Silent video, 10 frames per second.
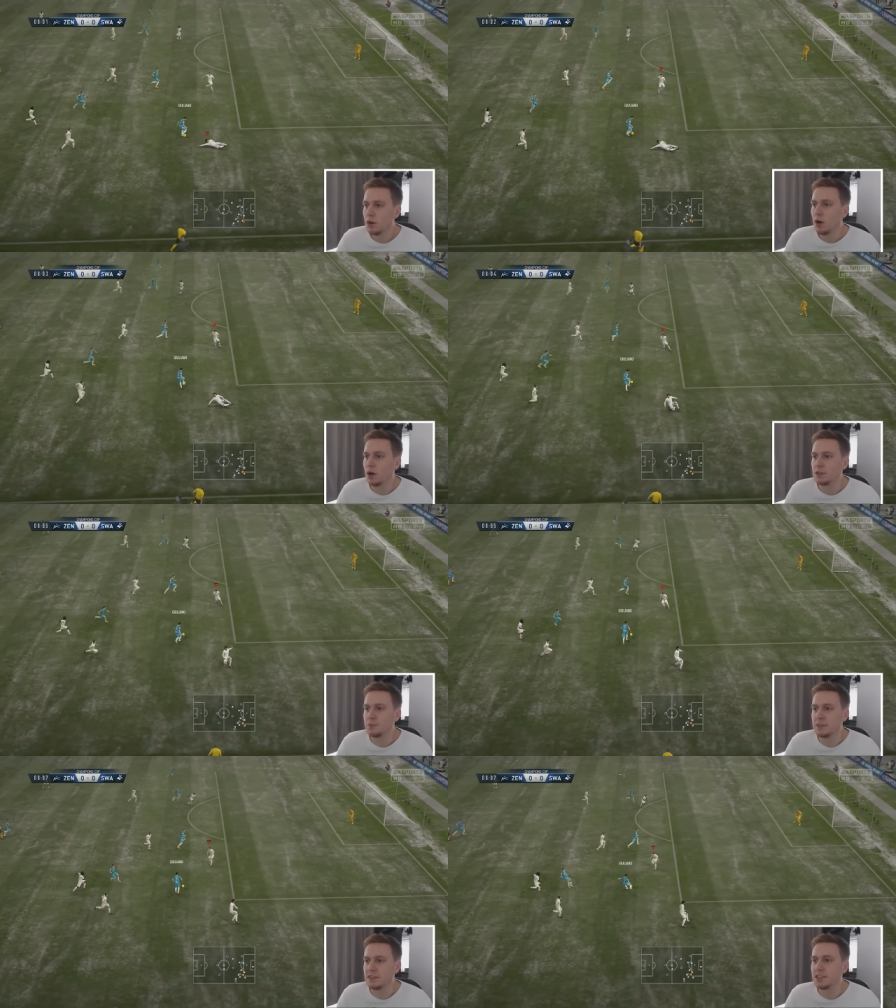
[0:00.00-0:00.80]
Oh,
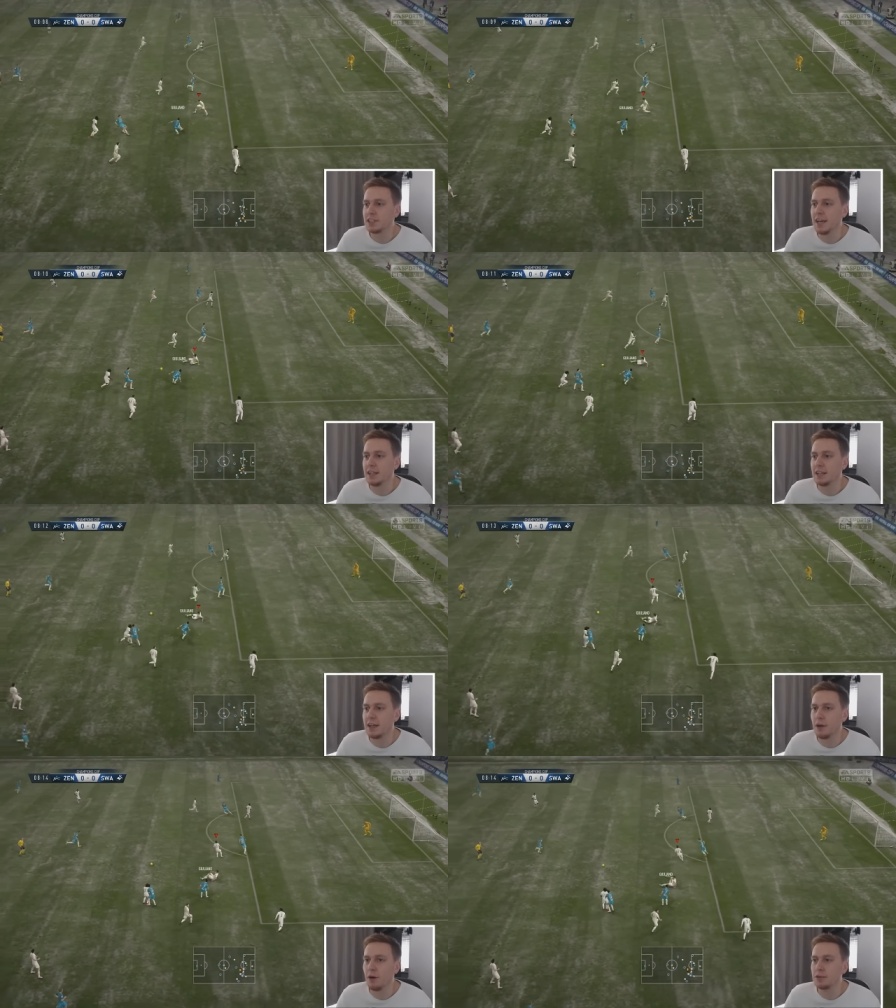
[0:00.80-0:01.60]
it's been
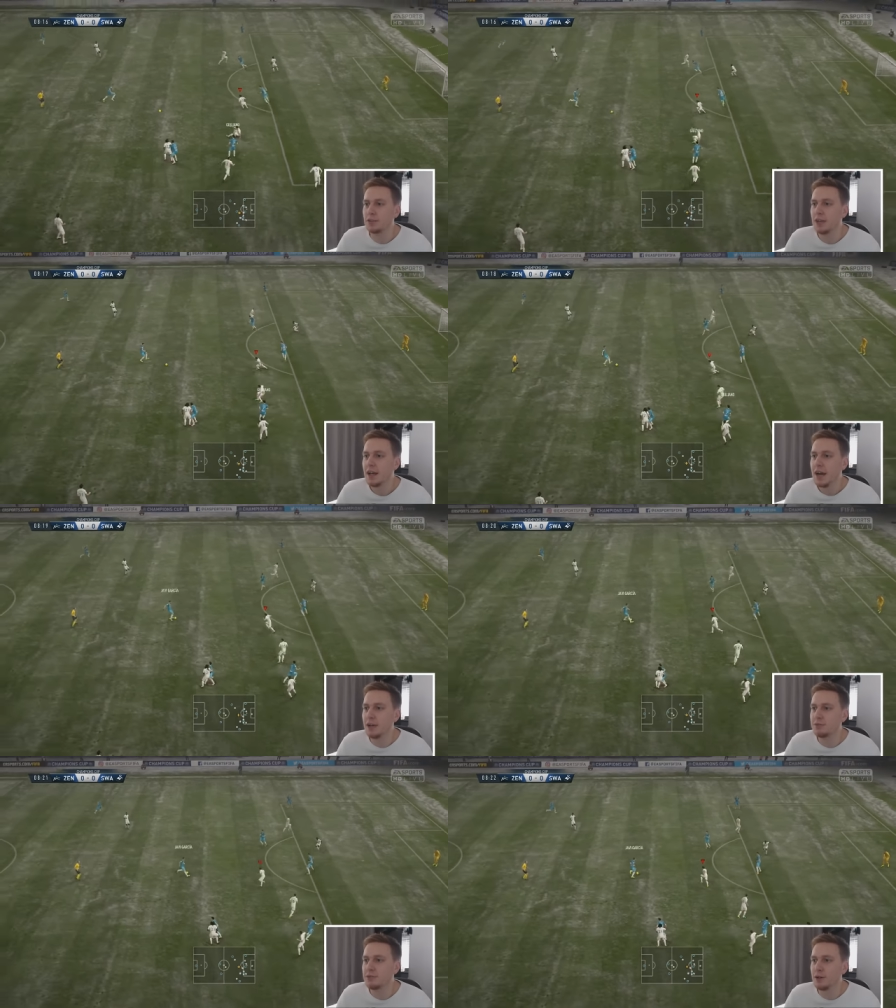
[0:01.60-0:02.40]
skinned, Lemos.
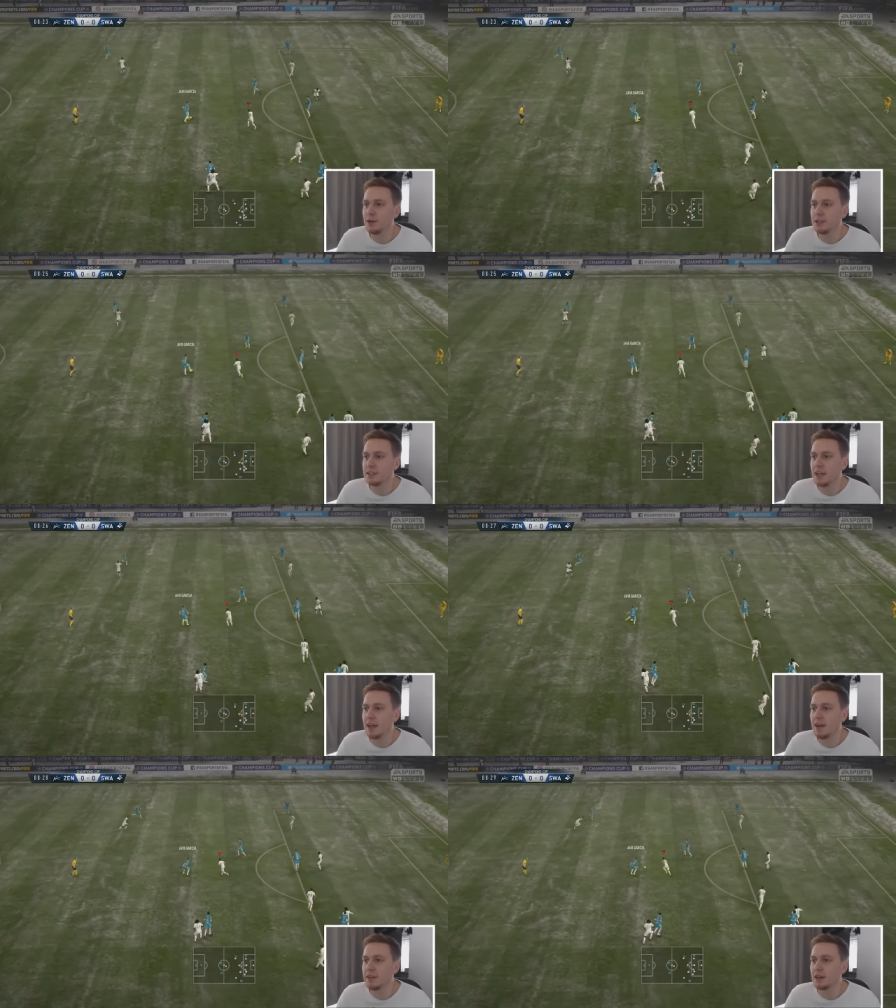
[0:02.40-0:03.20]
Absolutely
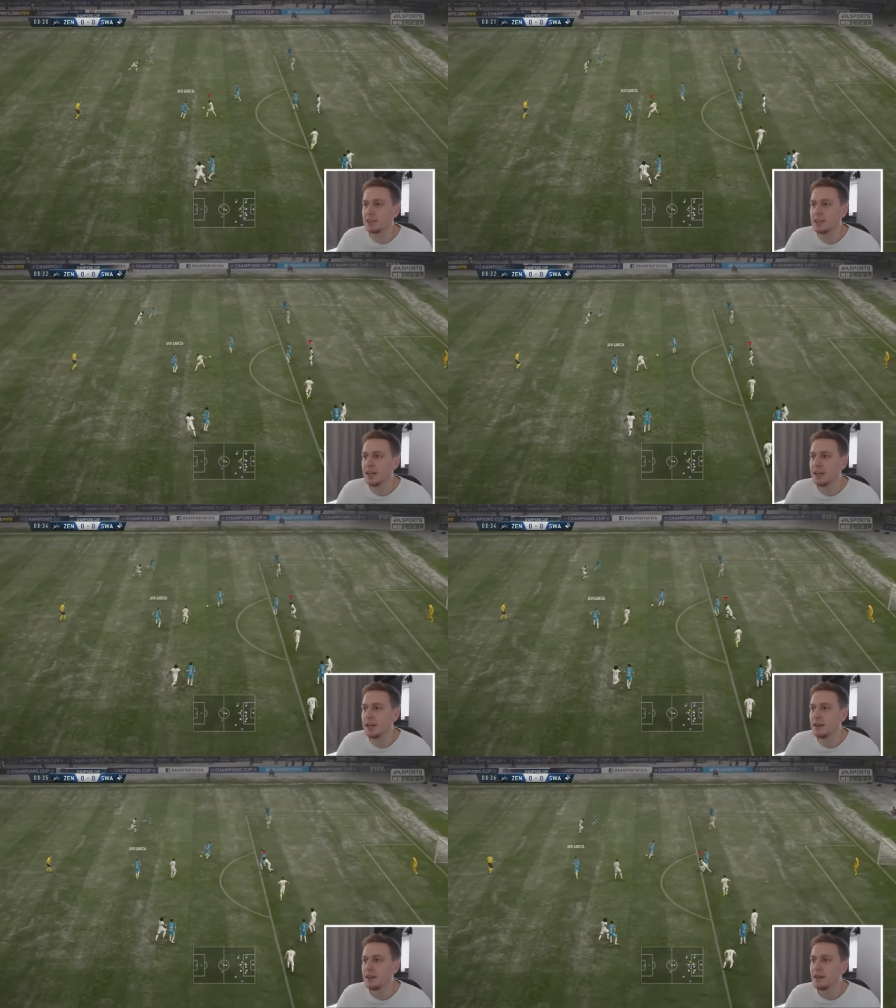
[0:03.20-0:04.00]
skinned. Javi Garcia
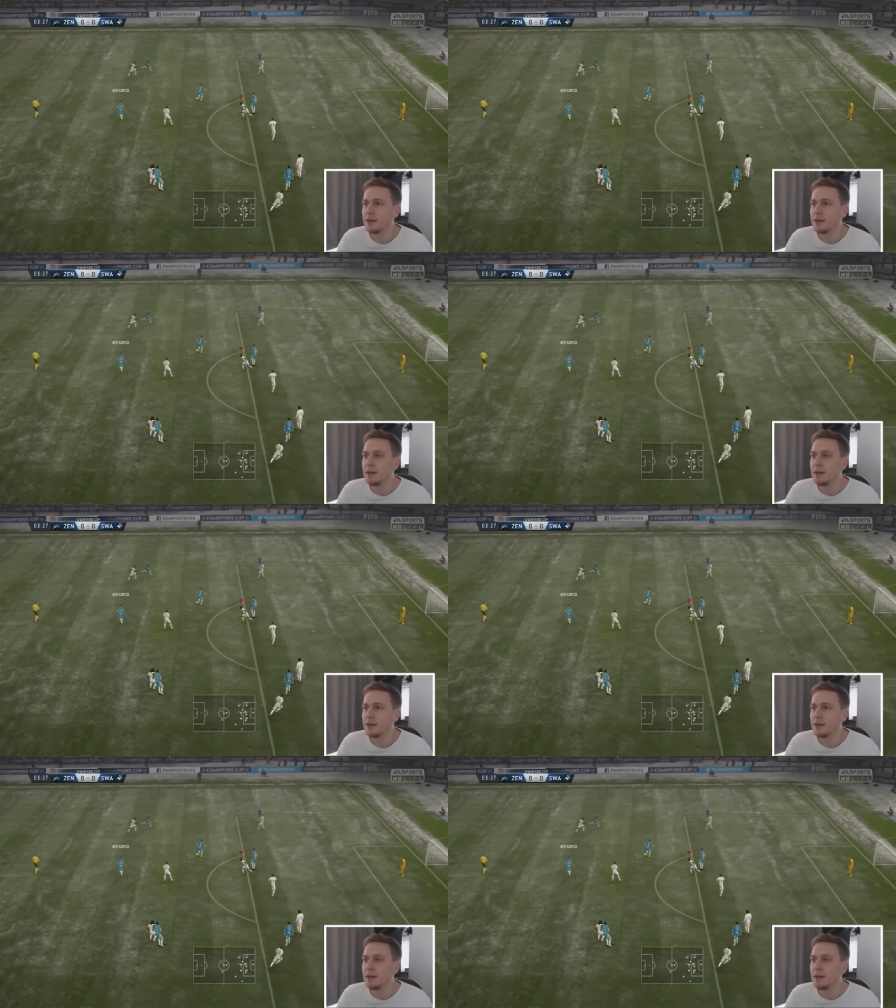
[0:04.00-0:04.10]
here.